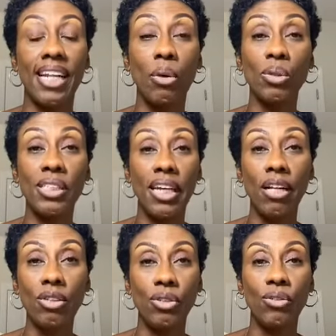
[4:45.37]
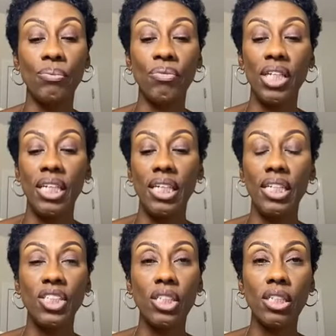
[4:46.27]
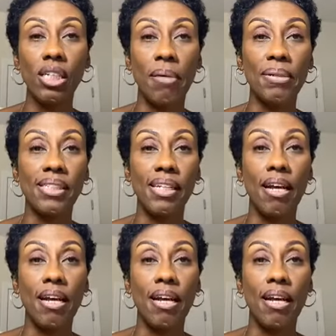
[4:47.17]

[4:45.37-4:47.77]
And I will tell you, each of the topics